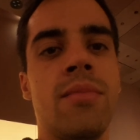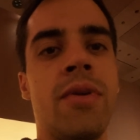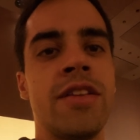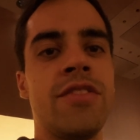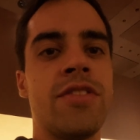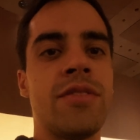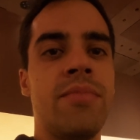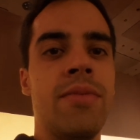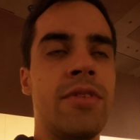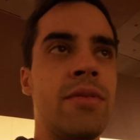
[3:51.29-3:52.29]
by different
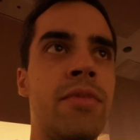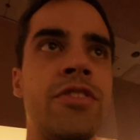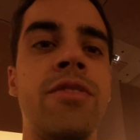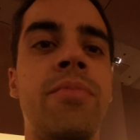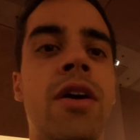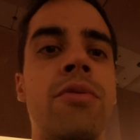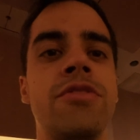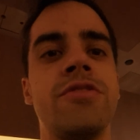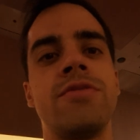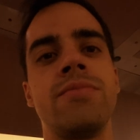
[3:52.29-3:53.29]
major
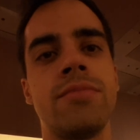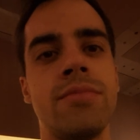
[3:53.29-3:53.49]
powers.